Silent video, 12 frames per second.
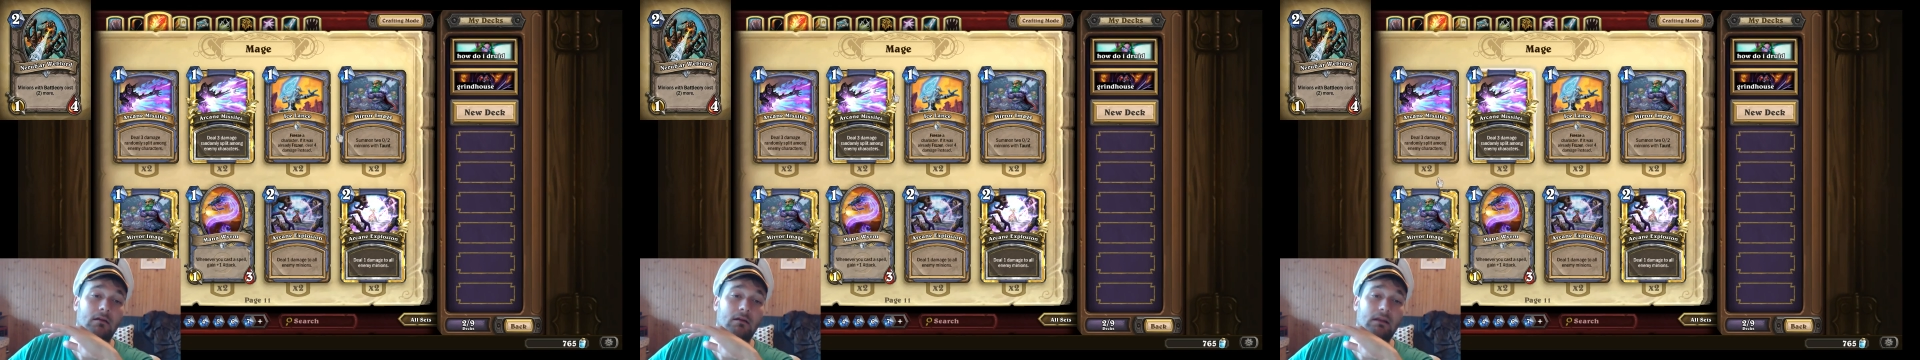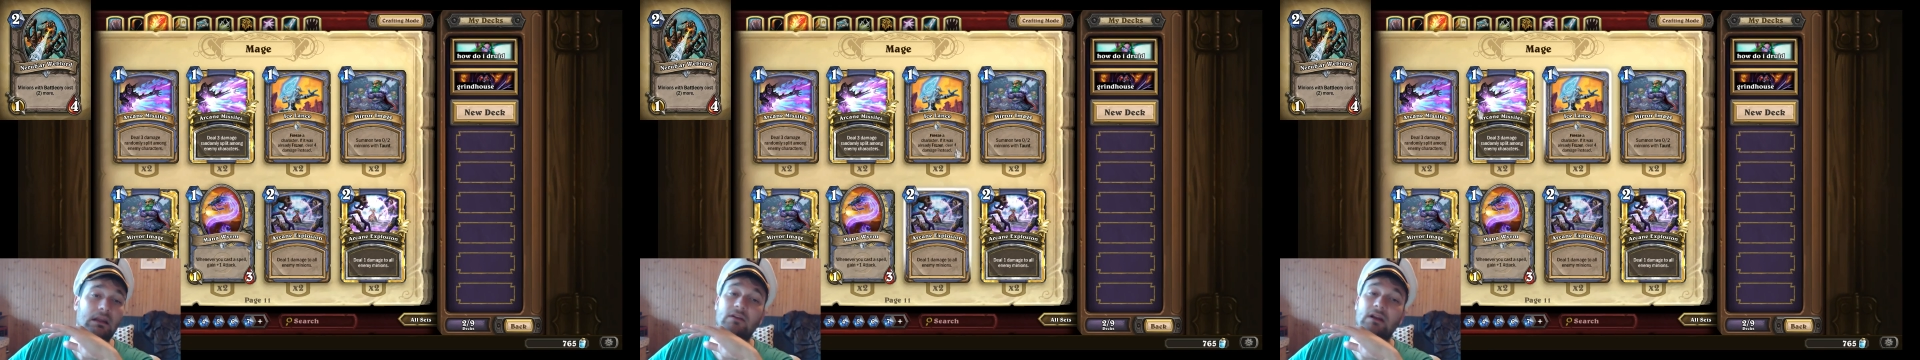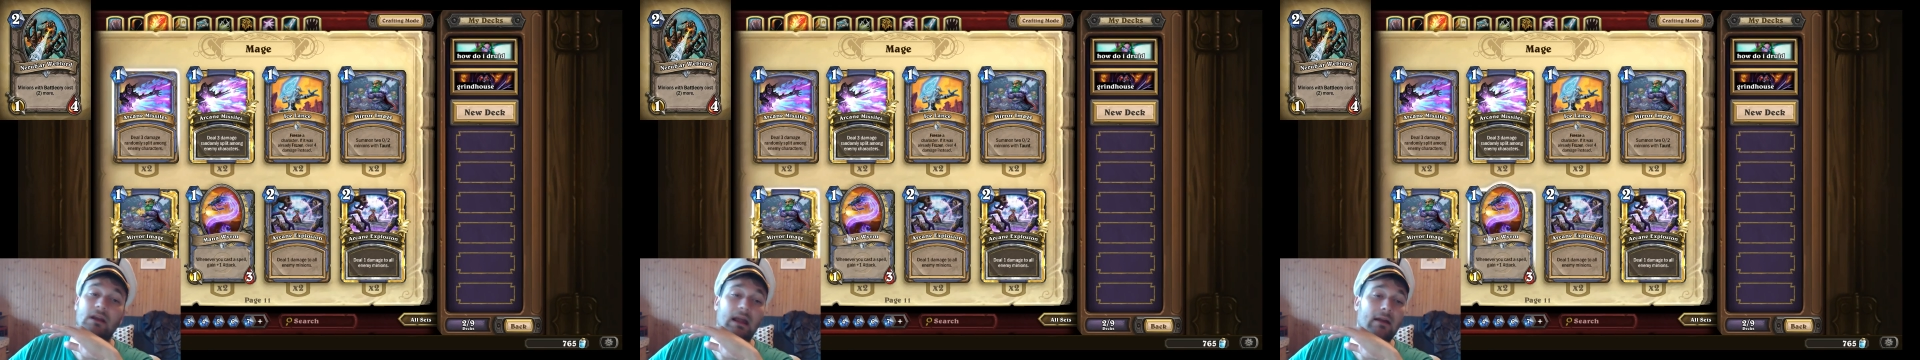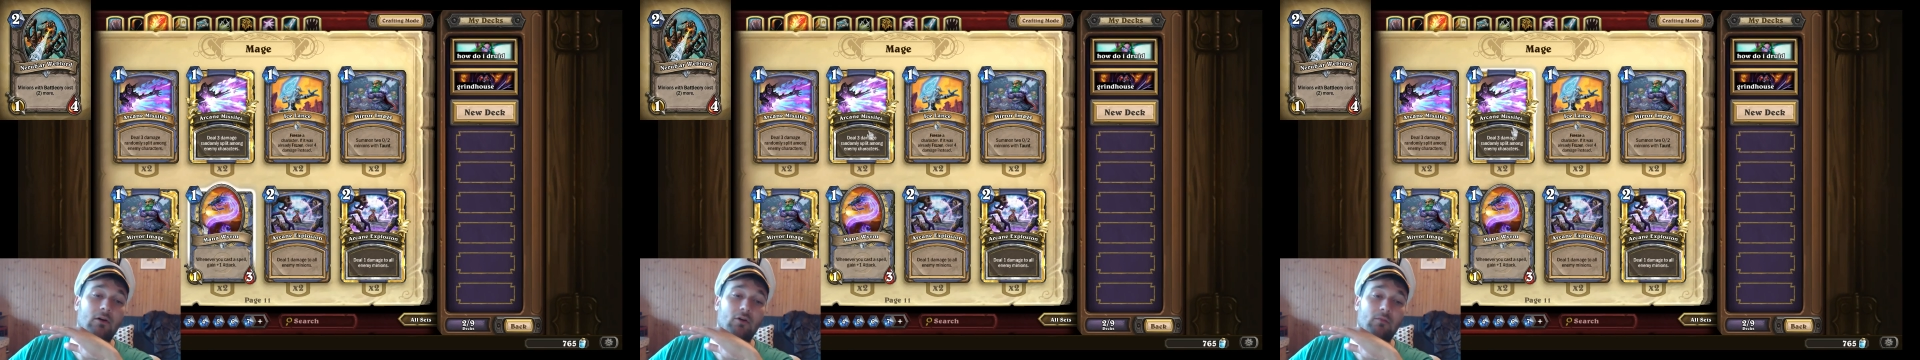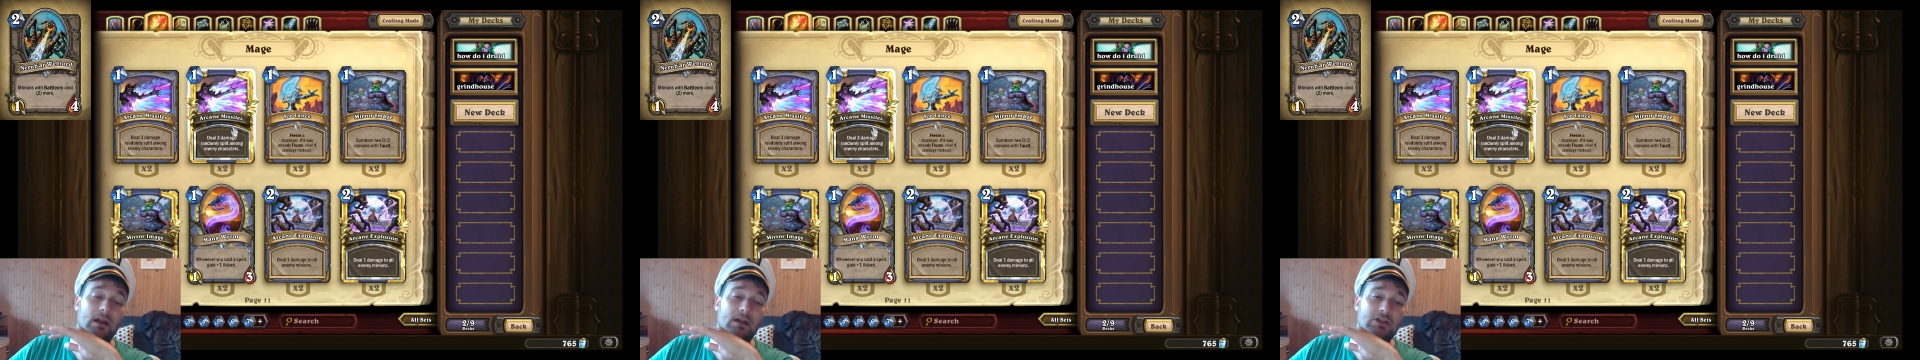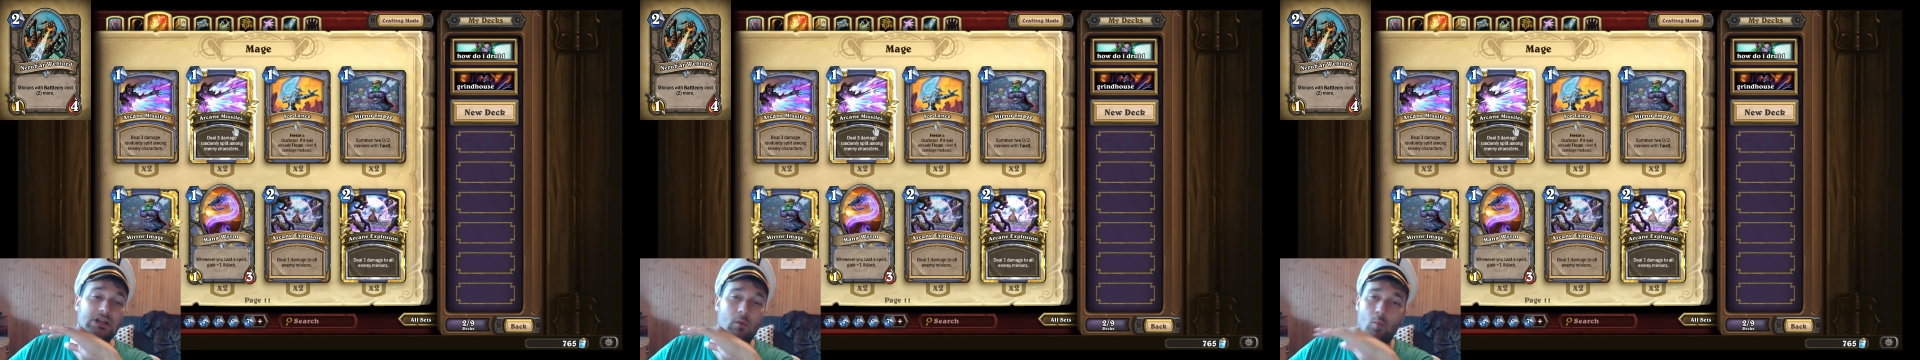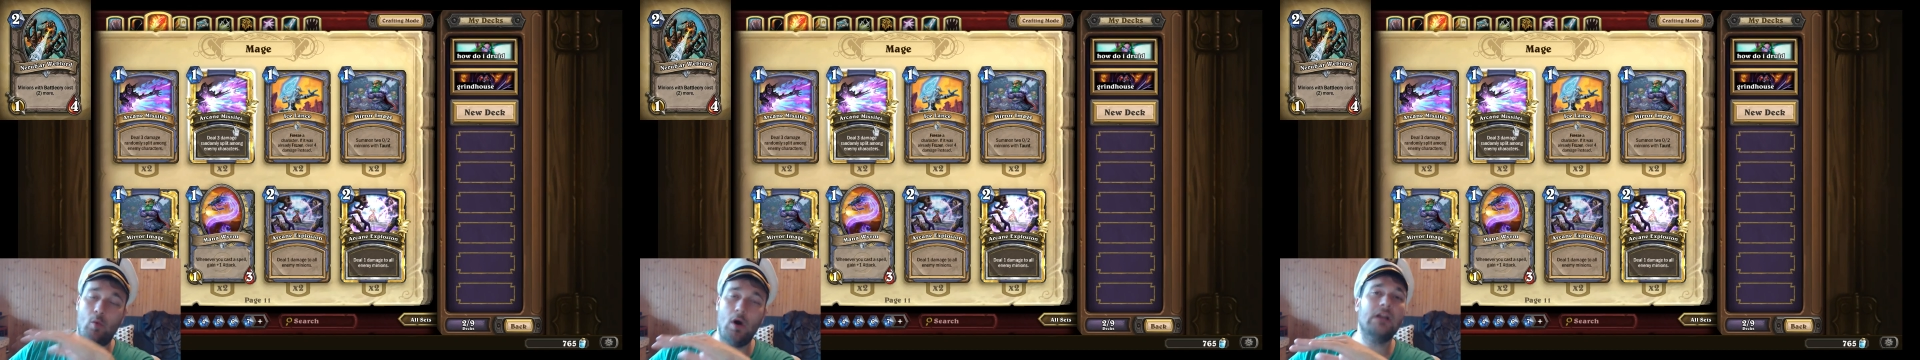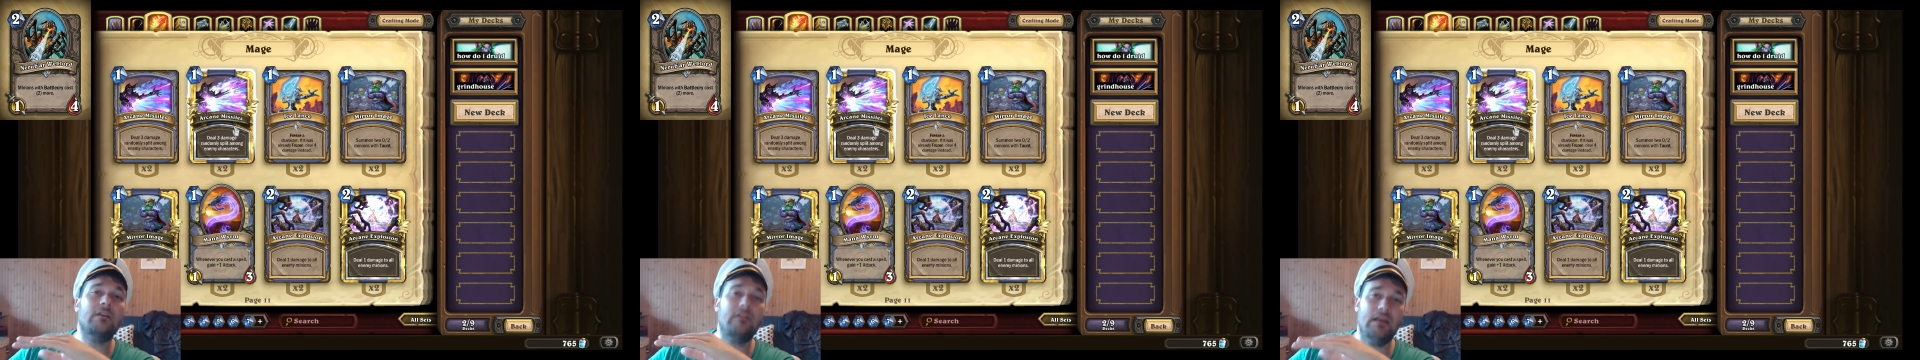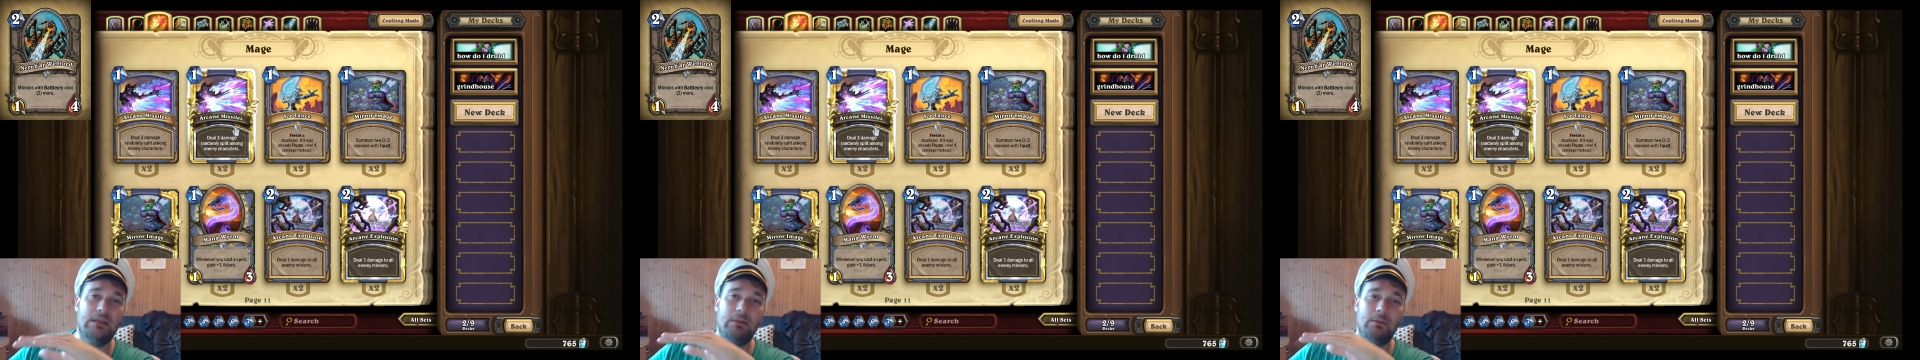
even an aggro mage, it wants enemy